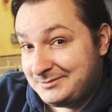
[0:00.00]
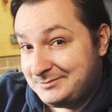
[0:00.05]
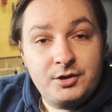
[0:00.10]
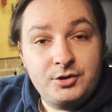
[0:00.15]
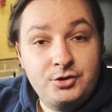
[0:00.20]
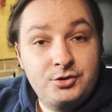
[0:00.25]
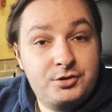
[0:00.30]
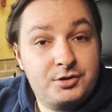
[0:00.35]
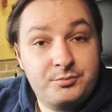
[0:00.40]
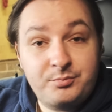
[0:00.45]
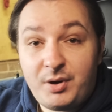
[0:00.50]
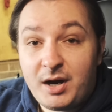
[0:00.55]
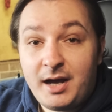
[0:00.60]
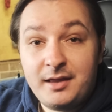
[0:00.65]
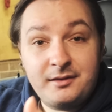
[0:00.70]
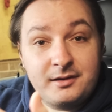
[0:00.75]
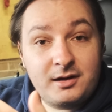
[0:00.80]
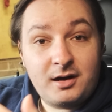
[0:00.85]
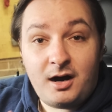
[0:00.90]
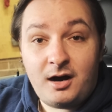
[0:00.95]
You could buy
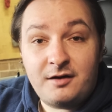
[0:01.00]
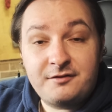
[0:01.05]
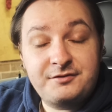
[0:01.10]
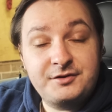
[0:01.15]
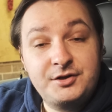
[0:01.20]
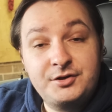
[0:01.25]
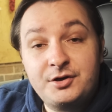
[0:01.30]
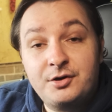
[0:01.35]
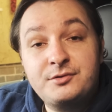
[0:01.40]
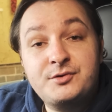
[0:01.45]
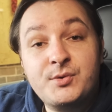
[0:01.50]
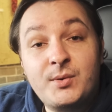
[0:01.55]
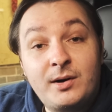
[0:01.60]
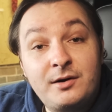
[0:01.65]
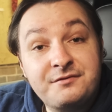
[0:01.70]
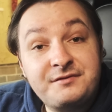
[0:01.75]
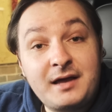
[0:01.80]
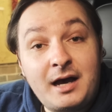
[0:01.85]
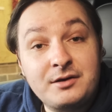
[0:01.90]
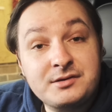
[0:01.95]
the car for,
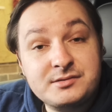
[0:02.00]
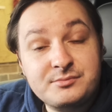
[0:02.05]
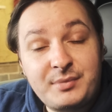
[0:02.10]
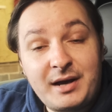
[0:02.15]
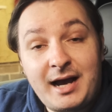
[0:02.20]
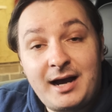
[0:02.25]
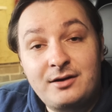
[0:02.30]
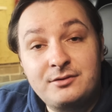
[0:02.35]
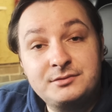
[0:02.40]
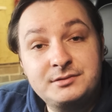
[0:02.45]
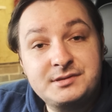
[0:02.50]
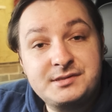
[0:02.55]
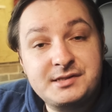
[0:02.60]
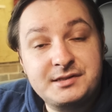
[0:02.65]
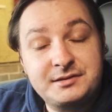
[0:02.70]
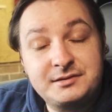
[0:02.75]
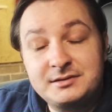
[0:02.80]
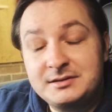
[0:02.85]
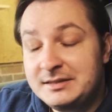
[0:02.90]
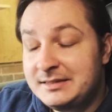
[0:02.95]
£12,000,
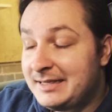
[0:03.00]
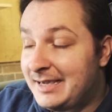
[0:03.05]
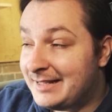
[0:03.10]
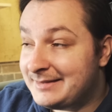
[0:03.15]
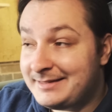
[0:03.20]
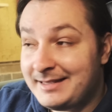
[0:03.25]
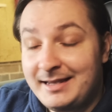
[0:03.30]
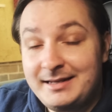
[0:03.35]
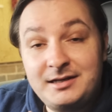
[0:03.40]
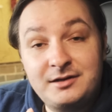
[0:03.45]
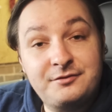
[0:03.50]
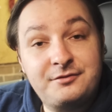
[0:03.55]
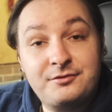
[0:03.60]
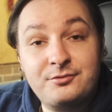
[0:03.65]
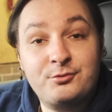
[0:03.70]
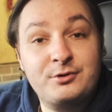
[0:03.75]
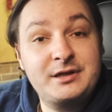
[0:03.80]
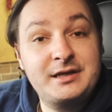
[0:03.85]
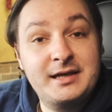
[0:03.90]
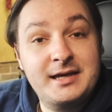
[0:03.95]
and at the end of
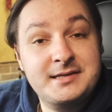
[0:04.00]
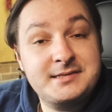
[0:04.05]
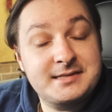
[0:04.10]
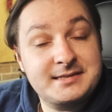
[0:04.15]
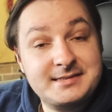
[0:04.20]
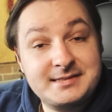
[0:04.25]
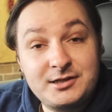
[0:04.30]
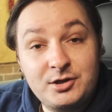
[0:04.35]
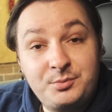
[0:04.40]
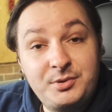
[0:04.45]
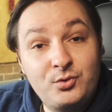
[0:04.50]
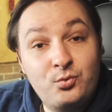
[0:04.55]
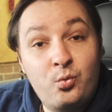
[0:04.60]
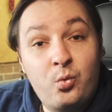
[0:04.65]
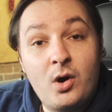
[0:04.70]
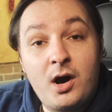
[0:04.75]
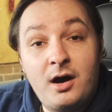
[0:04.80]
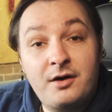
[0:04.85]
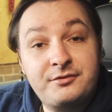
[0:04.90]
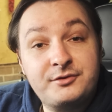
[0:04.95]
3 years, it'd still be
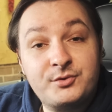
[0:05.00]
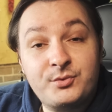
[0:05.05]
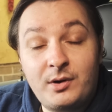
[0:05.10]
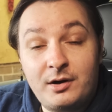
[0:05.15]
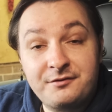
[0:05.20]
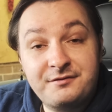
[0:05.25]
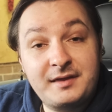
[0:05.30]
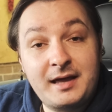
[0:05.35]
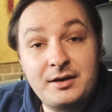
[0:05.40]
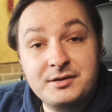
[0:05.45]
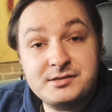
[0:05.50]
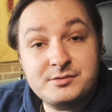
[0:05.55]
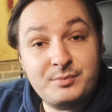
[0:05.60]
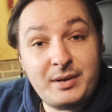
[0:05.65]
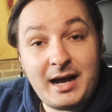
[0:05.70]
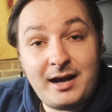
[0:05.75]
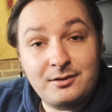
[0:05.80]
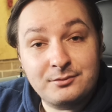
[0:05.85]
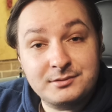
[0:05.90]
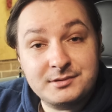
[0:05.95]
worth
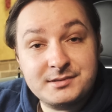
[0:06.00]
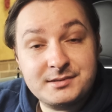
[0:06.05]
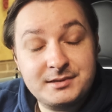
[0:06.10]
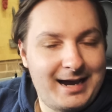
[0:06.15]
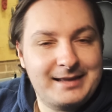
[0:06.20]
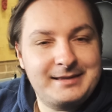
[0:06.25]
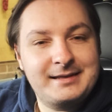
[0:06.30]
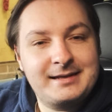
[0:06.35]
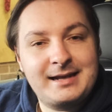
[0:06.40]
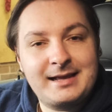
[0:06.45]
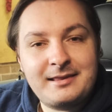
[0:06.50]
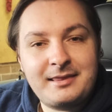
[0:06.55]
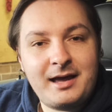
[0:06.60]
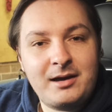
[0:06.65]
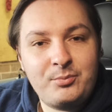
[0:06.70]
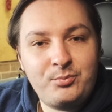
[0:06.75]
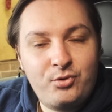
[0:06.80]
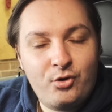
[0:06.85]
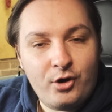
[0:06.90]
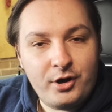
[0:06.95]
£12,000. And then at
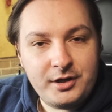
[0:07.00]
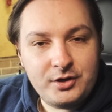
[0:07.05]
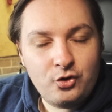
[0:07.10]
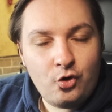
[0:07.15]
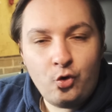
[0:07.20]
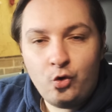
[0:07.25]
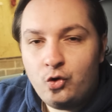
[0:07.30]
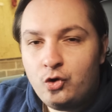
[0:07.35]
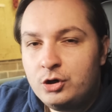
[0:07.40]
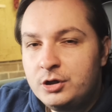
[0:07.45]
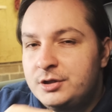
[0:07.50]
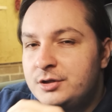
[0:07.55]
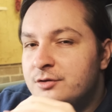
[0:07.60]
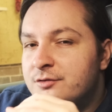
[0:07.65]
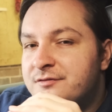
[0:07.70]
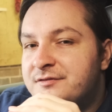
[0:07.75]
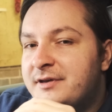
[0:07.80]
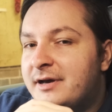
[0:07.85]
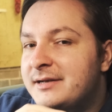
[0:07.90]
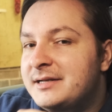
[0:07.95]
that point, all
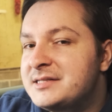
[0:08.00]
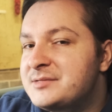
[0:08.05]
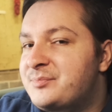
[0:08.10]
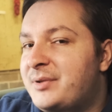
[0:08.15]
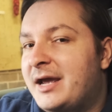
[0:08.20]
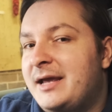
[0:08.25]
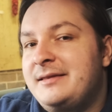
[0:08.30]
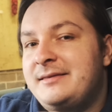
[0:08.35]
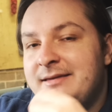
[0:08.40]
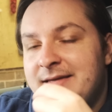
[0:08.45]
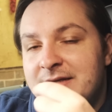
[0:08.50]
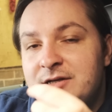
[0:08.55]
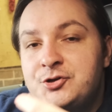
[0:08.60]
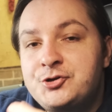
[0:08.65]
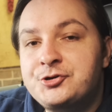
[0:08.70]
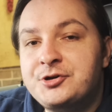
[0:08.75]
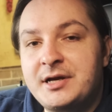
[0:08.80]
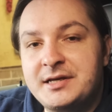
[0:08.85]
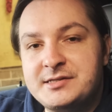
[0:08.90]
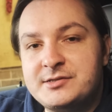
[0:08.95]
you've done is pay the
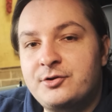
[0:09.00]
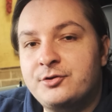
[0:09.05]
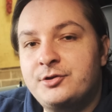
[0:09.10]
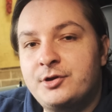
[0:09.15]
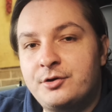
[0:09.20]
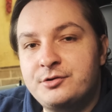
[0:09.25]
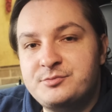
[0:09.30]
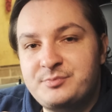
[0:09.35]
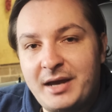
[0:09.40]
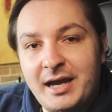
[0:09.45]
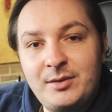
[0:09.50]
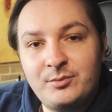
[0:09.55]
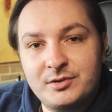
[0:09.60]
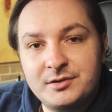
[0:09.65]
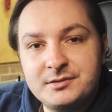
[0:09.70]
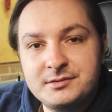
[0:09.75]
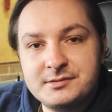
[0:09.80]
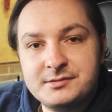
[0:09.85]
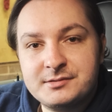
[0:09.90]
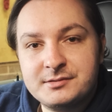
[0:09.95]
interest on those
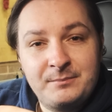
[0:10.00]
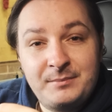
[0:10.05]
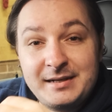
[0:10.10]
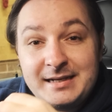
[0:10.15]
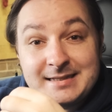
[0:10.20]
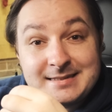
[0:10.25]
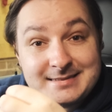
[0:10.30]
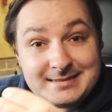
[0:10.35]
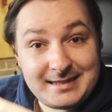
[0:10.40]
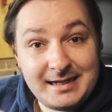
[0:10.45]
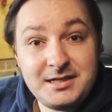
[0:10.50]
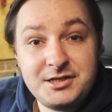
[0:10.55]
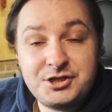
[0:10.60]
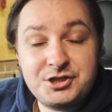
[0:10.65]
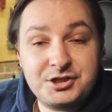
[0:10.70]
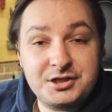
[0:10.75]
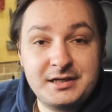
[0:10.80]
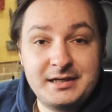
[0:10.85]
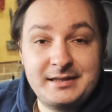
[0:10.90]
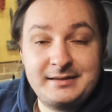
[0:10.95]
payments, but
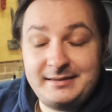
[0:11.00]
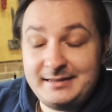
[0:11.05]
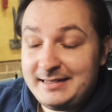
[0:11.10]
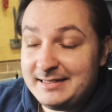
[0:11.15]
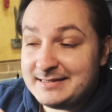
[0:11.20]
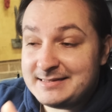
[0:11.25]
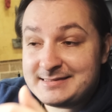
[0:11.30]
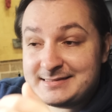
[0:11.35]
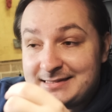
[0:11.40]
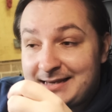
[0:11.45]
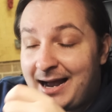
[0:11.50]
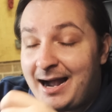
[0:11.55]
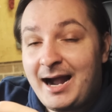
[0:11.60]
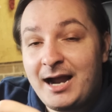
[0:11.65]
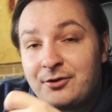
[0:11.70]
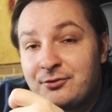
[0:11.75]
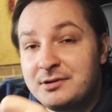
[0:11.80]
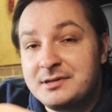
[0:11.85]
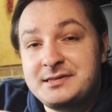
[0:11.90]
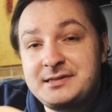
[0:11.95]
essentially the
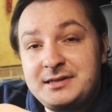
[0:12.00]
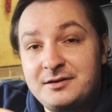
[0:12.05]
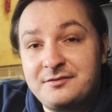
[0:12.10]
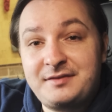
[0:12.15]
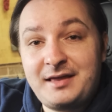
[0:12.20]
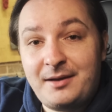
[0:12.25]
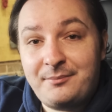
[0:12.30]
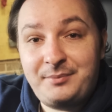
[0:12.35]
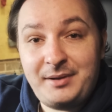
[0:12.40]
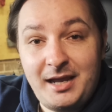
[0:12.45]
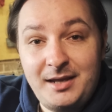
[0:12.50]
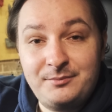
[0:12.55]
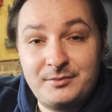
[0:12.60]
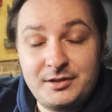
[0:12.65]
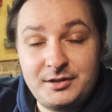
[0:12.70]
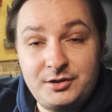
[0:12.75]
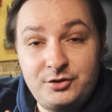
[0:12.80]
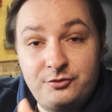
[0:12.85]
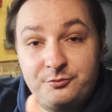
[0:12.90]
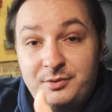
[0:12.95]
entirety of that
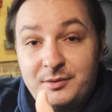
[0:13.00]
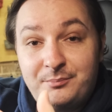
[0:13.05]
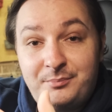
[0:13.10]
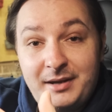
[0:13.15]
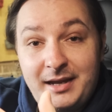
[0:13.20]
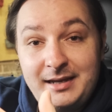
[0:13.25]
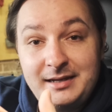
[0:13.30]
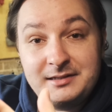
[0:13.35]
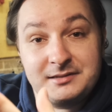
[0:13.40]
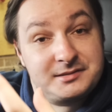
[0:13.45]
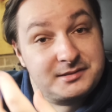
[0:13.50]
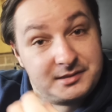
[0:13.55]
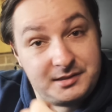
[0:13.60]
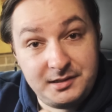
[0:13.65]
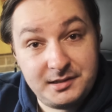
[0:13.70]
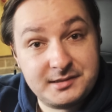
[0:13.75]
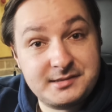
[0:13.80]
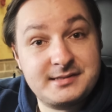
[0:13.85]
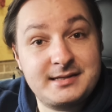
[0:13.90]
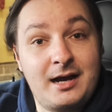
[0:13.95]
payment you've been paying to
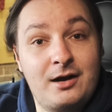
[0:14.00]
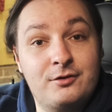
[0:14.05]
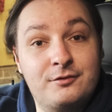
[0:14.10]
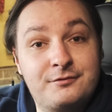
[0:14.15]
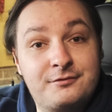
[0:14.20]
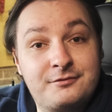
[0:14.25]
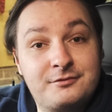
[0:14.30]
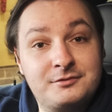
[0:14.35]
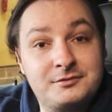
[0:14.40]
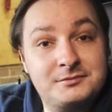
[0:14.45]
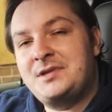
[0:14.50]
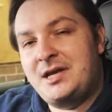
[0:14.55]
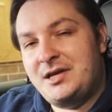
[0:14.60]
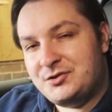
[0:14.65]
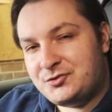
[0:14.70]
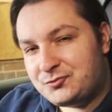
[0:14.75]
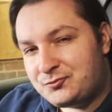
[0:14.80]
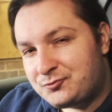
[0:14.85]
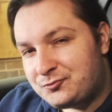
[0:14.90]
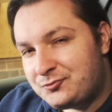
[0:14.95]
yourself.
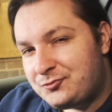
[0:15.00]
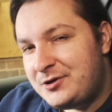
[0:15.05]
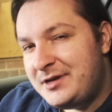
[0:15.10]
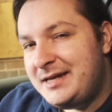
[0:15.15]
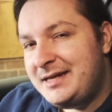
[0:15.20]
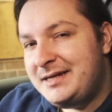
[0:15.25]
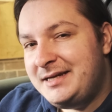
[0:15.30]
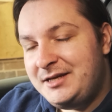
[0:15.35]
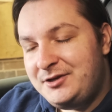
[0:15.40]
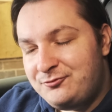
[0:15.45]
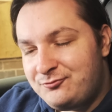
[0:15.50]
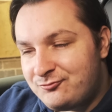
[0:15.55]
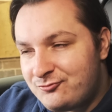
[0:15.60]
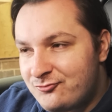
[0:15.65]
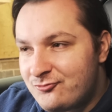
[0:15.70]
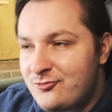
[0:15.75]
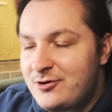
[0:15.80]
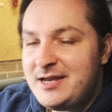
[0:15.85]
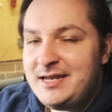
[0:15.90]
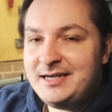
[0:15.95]
It's really,
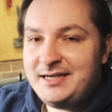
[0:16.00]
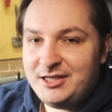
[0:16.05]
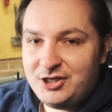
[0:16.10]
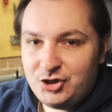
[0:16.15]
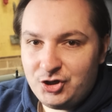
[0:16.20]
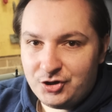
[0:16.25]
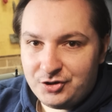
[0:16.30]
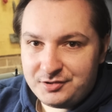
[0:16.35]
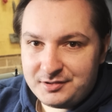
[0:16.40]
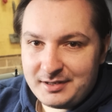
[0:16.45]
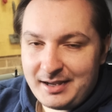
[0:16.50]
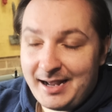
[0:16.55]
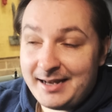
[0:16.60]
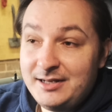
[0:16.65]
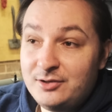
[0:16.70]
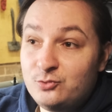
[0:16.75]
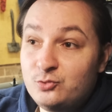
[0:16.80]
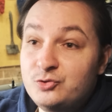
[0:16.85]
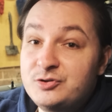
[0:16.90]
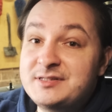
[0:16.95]
really good, and
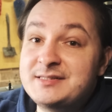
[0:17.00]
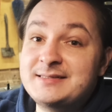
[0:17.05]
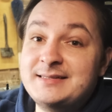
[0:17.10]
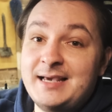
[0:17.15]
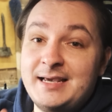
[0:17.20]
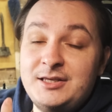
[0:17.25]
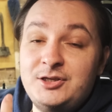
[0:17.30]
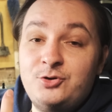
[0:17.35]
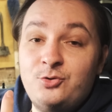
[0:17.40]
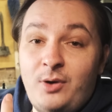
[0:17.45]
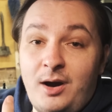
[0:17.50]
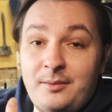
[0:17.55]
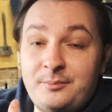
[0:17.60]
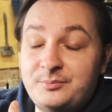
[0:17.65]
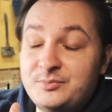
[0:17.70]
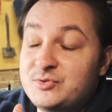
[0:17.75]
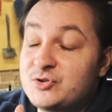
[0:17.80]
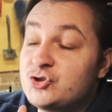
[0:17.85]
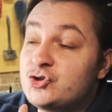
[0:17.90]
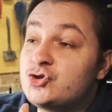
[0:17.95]
it will set you up
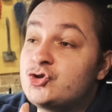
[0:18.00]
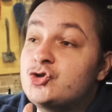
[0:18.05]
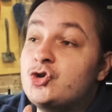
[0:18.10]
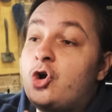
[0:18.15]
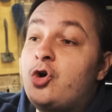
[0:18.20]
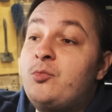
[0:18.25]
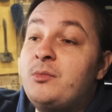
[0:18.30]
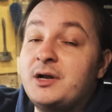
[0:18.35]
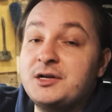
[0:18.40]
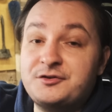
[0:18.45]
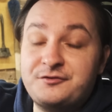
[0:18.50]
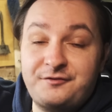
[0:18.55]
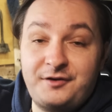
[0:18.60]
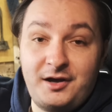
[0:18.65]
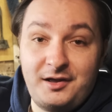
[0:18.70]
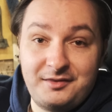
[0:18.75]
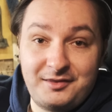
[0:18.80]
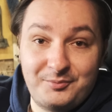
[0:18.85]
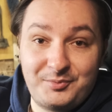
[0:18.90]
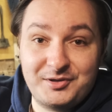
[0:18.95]
so much
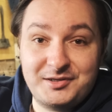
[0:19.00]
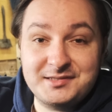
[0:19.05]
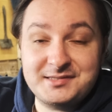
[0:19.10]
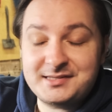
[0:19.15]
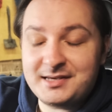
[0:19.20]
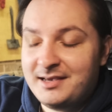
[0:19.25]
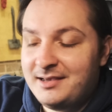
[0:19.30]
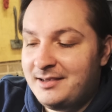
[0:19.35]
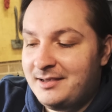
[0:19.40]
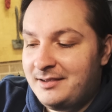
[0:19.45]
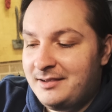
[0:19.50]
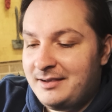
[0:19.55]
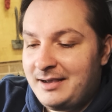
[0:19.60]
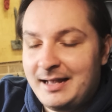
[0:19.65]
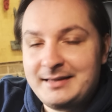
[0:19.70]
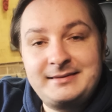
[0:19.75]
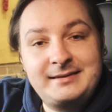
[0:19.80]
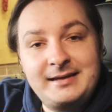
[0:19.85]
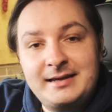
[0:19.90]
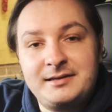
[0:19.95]
further, because
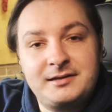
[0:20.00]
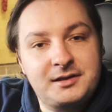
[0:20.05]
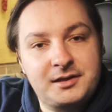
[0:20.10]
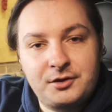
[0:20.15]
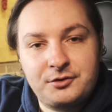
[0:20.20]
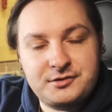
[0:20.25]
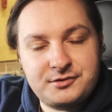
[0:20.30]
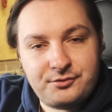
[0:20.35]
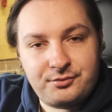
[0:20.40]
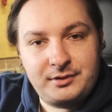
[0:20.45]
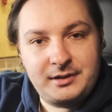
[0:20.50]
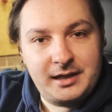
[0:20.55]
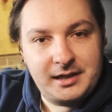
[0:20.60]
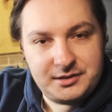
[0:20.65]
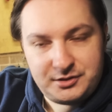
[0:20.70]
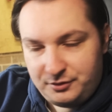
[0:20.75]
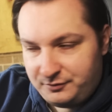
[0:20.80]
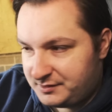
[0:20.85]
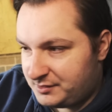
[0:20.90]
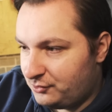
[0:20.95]
at the end of those 3
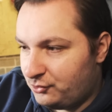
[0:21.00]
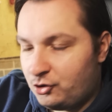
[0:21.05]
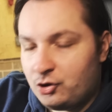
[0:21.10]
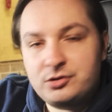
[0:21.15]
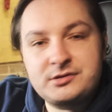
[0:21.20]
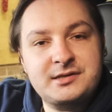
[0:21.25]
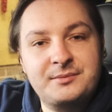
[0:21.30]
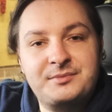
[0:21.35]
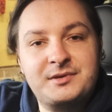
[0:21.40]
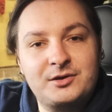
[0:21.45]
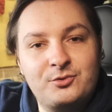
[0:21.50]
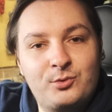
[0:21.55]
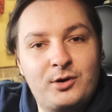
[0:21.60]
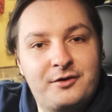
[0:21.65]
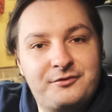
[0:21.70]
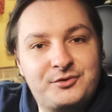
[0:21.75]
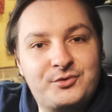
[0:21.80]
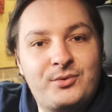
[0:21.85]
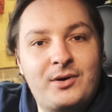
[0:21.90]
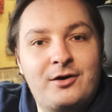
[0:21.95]
years, you've still got something
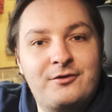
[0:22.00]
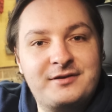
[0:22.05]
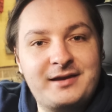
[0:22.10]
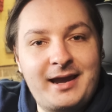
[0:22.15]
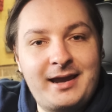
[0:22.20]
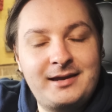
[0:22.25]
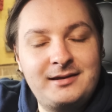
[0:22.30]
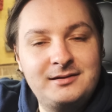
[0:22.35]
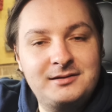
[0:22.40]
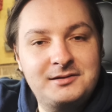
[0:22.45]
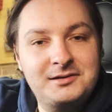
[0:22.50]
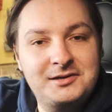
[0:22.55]
worth 12k.